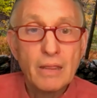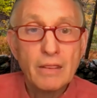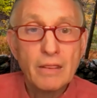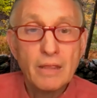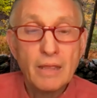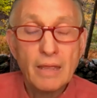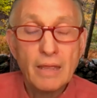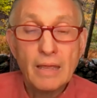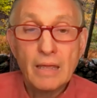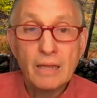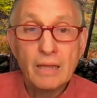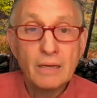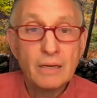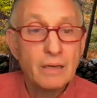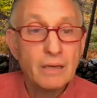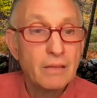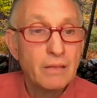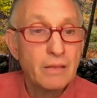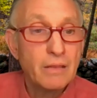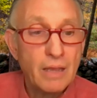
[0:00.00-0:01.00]

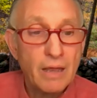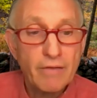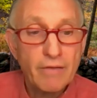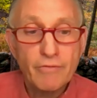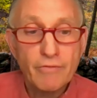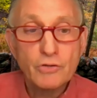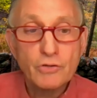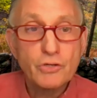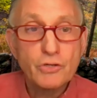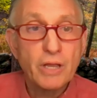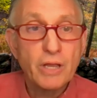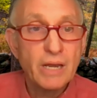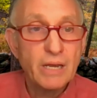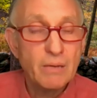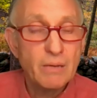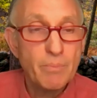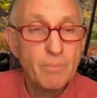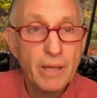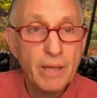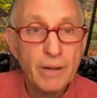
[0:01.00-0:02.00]
and the iPhones are getting
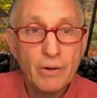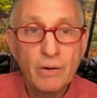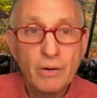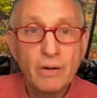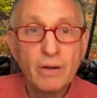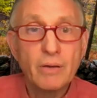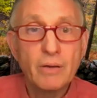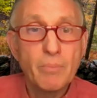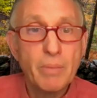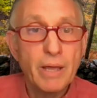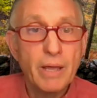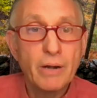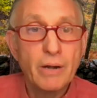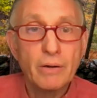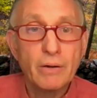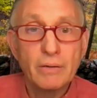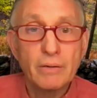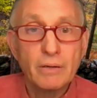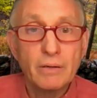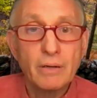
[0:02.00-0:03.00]
better and
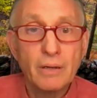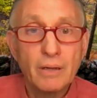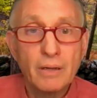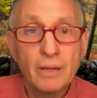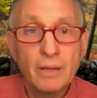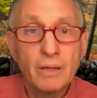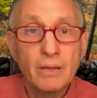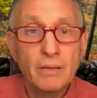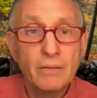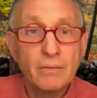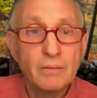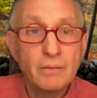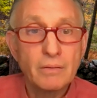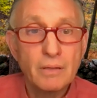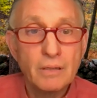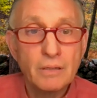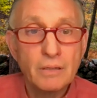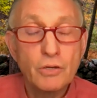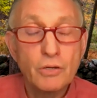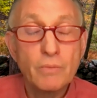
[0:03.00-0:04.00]
better uh,
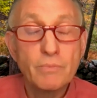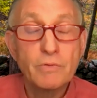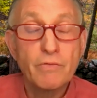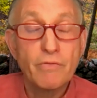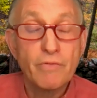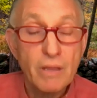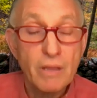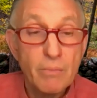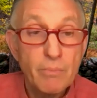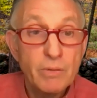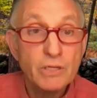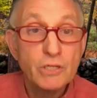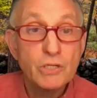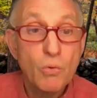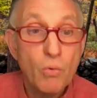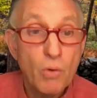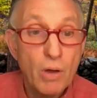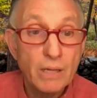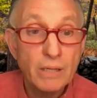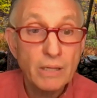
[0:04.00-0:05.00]
in terms of image
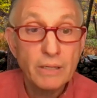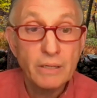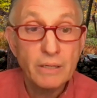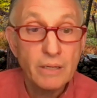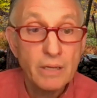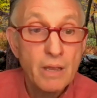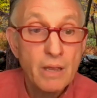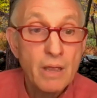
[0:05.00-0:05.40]
quality.